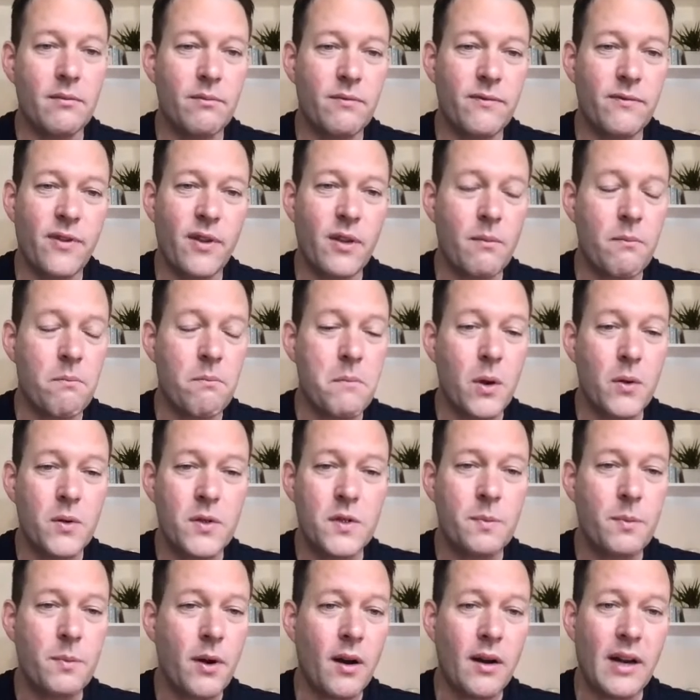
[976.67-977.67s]
for the
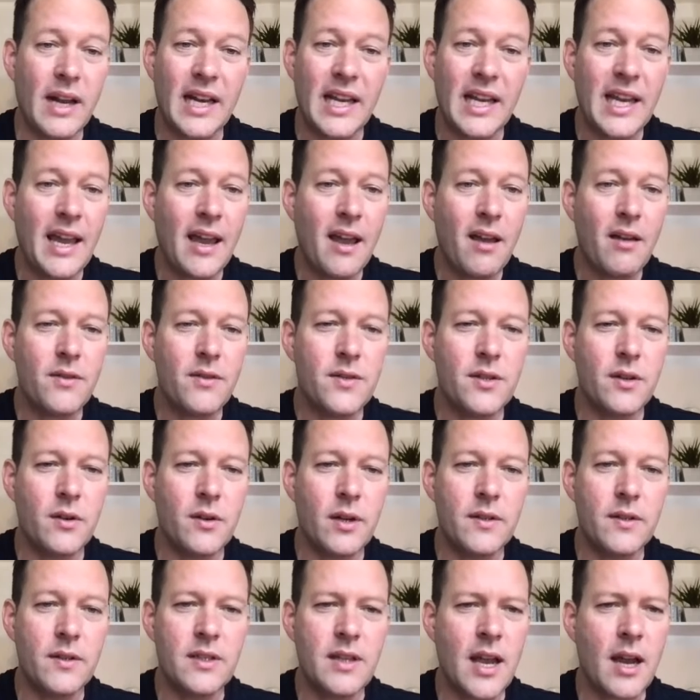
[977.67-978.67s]
most part anyhow. So
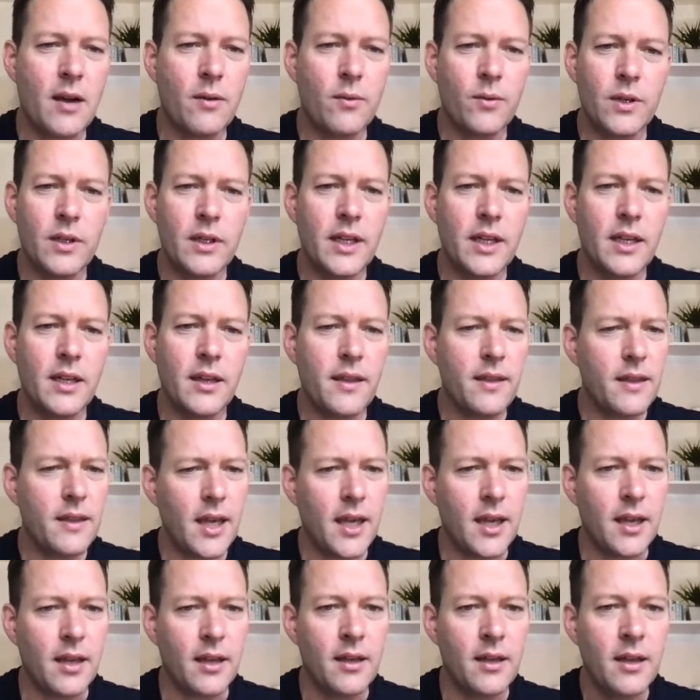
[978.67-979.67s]
it's not really a
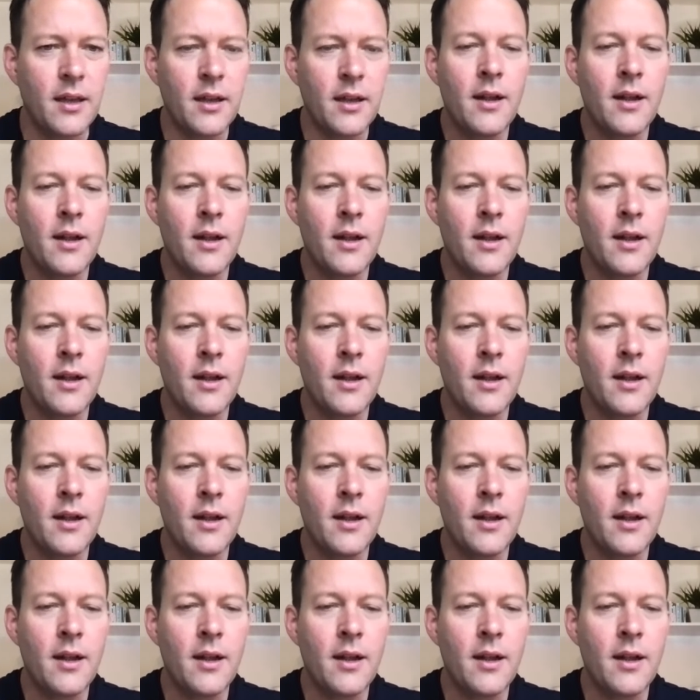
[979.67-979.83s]
thing.